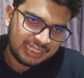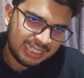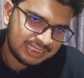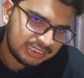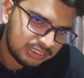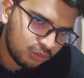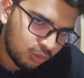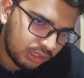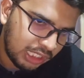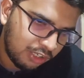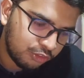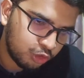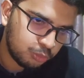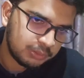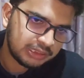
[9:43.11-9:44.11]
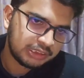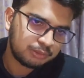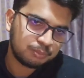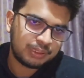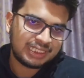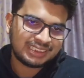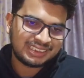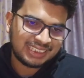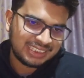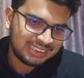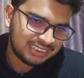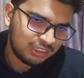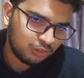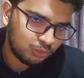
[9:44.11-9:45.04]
That's not how humans play chess.